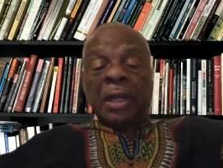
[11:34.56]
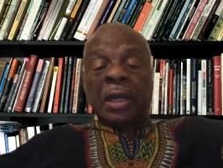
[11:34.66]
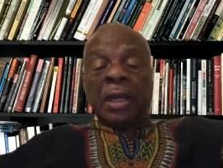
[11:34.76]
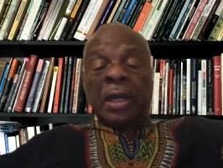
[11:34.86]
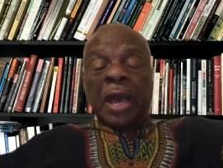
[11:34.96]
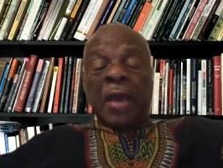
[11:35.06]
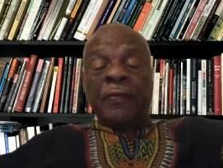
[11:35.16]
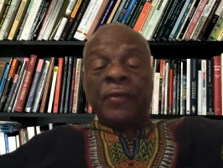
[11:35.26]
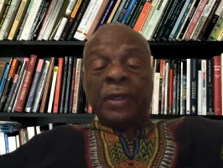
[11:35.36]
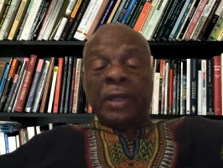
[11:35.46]
African
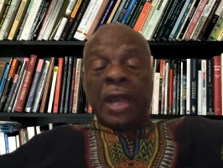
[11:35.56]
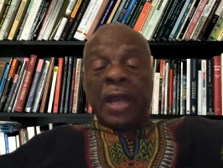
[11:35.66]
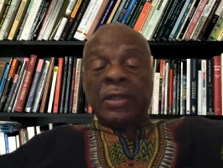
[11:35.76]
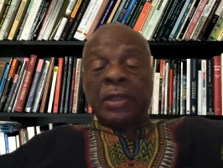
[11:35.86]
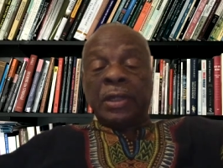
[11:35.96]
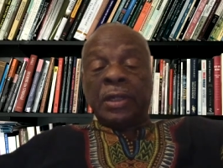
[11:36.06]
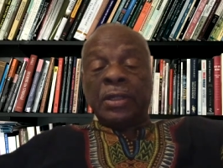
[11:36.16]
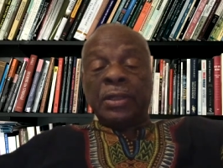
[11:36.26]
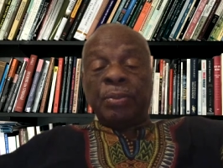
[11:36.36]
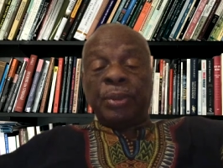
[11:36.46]
nationalists and
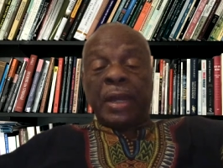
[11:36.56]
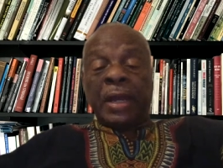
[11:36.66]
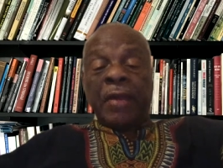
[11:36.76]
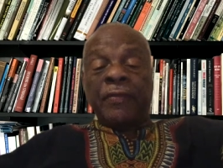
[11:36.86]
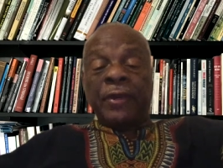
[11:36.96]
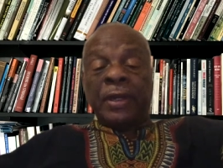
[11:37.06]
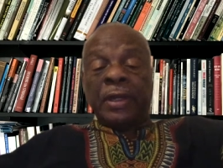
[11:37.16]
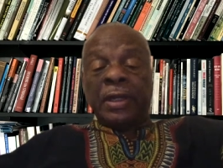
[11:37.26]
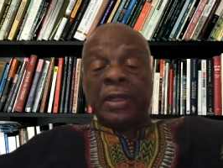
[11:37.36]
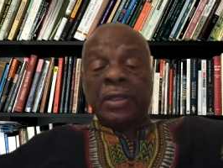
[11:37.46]

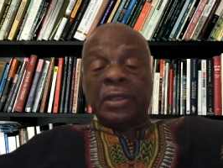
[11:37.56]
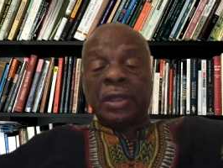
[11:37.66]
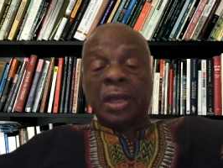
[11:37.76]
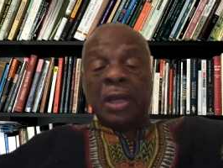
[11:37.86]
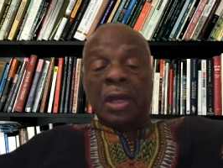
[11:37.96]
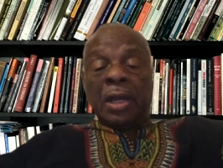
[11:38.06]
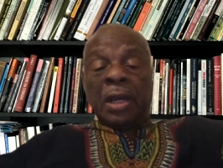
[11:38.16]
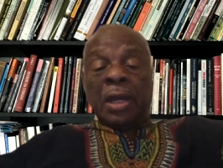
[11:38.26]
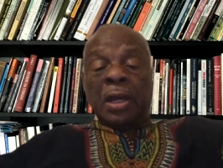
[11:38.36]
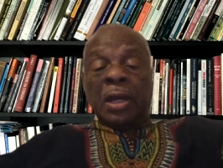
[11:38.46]
Pan-Africanists.
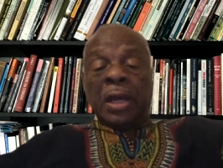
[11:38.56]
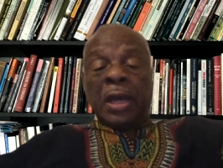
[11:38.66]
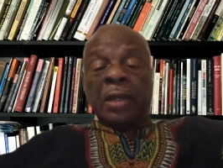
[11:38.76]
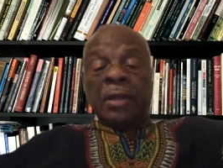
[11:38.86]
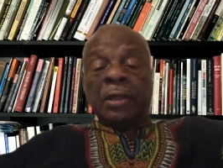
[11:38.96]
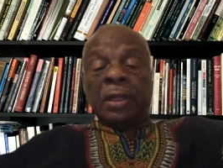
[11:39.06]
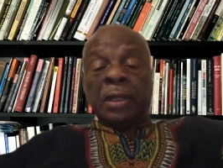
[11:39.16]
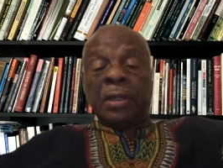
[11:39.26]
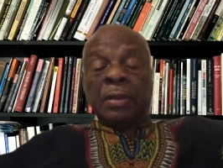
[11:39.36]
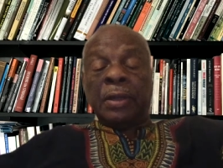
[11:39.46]
And
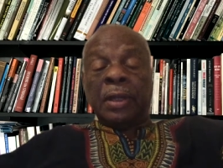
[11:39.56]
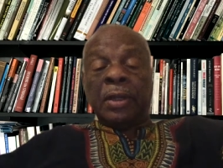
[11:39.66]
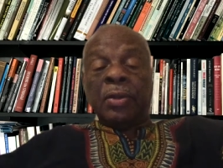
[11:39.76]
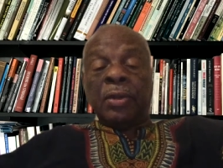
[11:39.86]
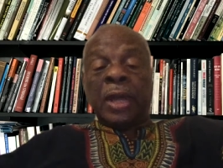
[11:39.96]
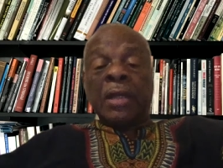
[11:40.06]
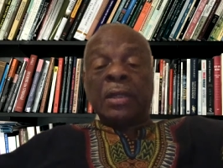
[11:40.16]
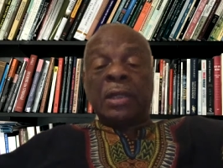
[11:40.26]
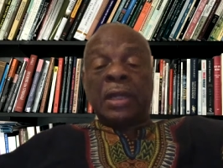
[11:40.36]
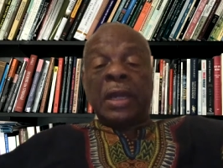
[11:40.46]
you can't
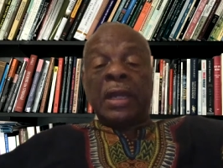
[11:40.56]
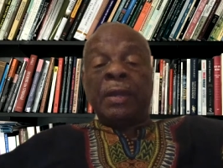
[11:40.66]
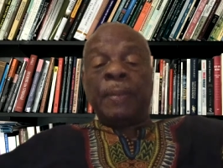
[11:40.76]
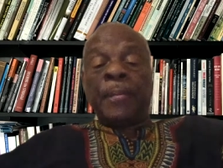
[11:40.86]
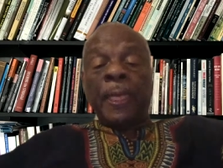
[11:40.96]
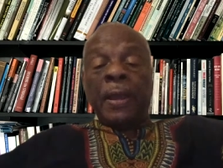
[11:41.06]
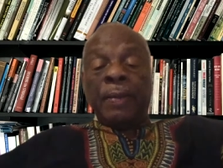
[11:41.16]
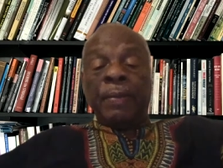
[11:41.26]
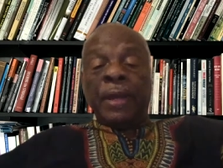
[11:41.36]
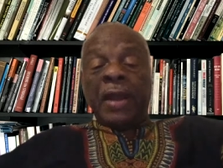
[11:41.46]
claim
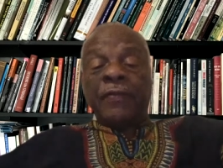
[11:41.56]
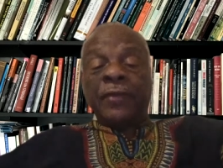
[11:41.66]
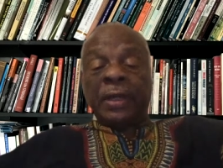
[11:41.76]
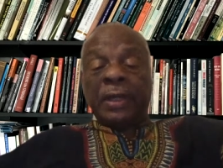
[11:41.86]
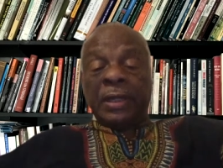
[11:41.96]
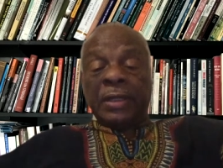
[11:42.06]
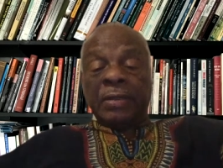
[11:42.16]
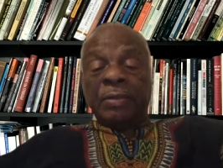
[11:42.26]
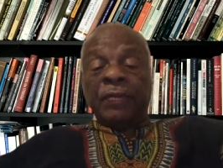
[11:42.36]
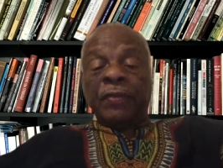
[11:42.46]
Pan-Africanism if
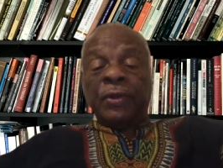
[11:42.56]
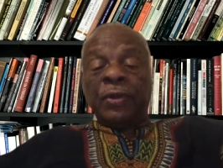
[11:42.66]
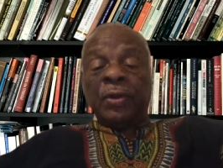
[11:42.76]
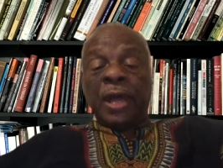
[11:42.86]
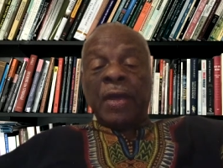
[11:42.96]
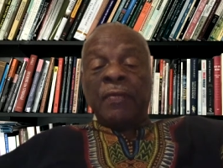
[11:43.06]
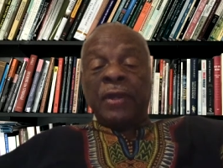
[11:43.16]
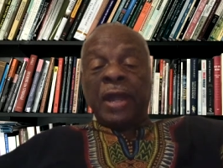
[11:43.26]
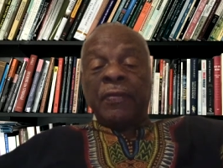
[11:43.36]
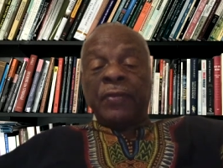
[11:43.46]
you don't have an
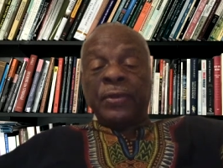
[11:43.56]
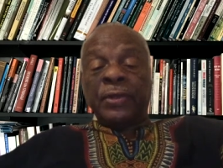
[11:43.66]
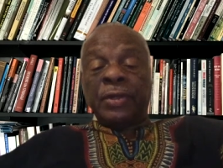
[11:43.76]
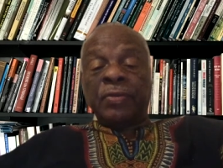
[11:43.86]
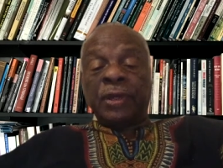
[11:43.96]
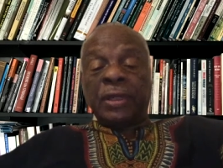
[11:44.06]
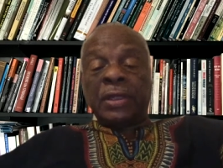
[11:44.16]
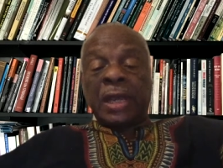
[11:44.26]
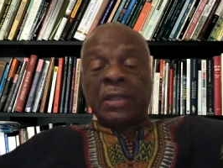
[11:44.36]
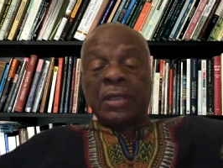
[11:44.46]
Afrocentric
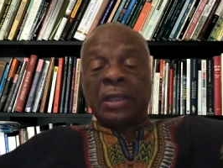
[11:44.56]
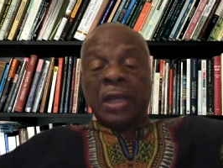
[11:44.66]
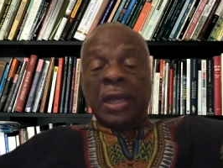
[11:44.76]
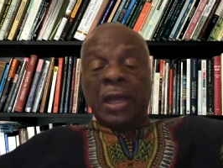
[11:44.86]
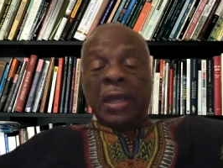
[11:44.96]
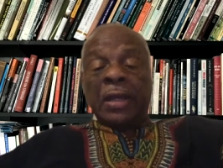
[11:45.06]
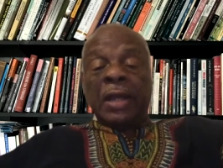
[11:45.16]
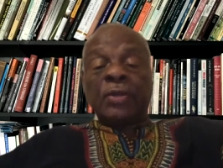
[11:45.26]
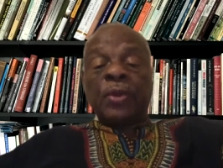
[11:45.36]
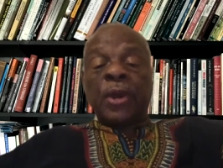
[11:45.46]
sense. And that's
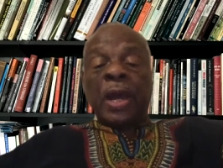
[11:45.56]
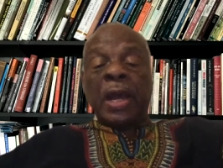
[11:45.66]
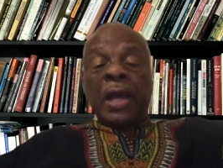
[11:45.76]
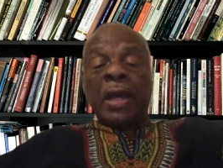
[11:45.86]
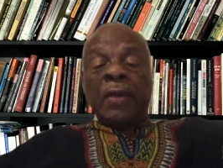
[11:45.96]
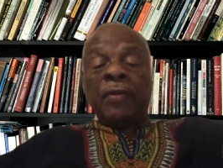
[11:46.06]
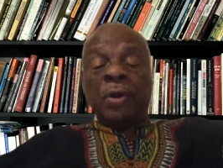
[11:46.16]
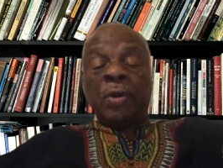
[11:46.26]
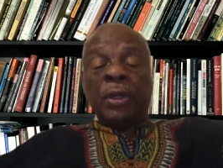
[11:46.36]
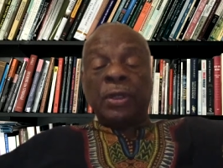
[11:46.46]
why I have
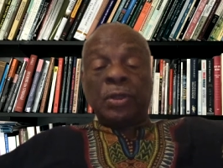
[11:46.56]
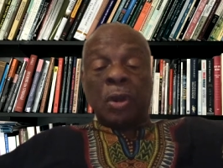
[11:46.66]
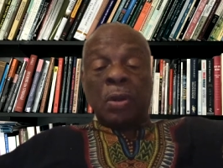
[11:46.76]
always taught